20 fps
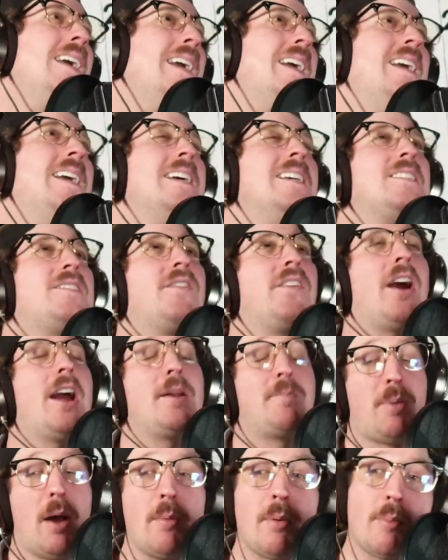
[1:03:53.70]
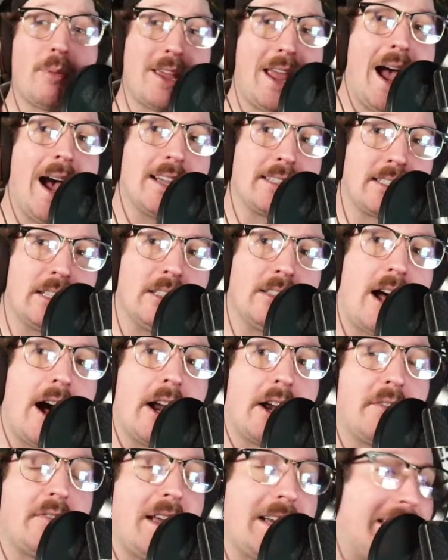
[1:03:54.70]
is it probably has a
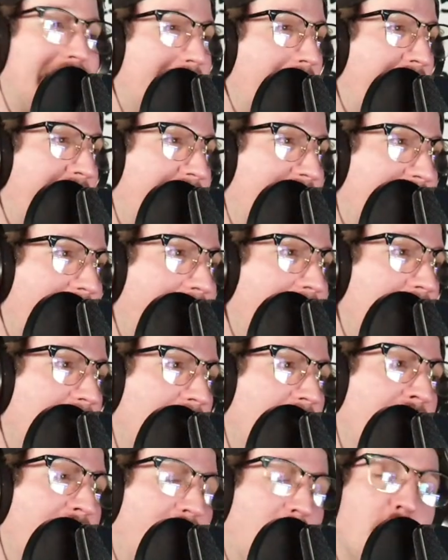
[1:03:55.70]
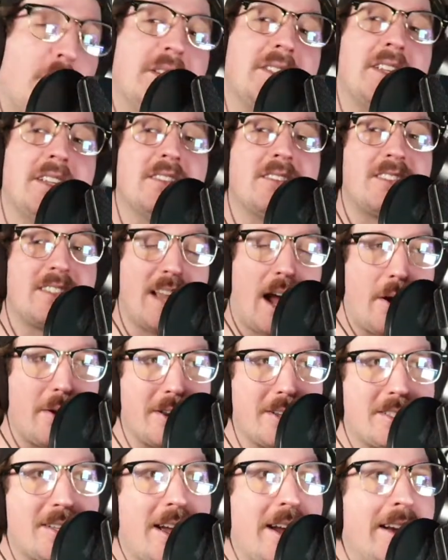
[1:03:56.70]
lot of like 70s, 80s influence in sound
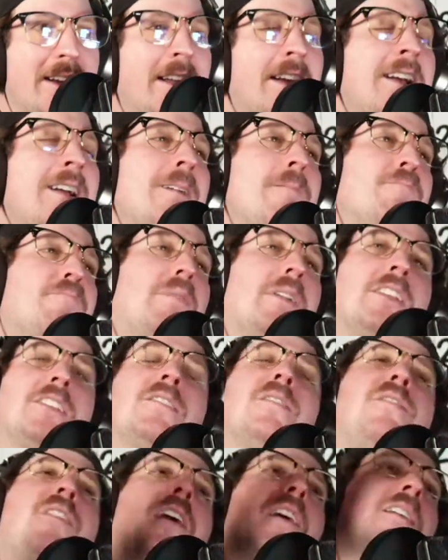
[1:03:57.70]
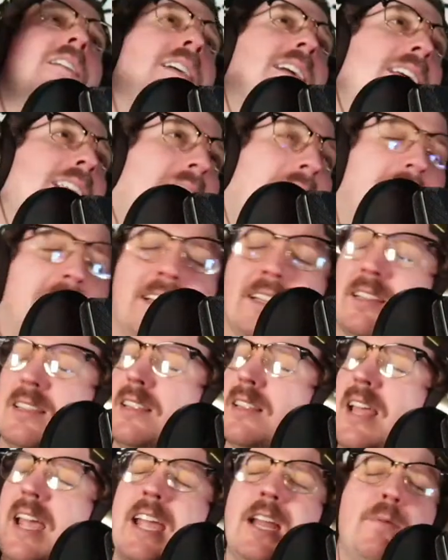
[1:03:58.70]
design, but it's very like
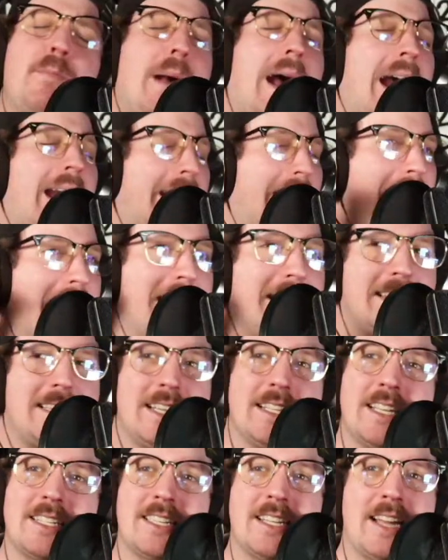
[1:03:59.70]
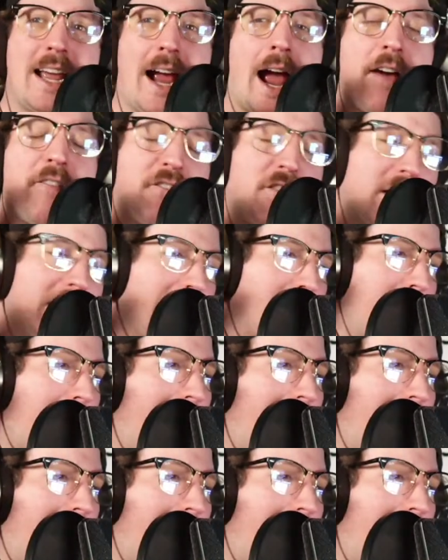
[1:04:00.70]
laid back, easy listen. Like, I feel like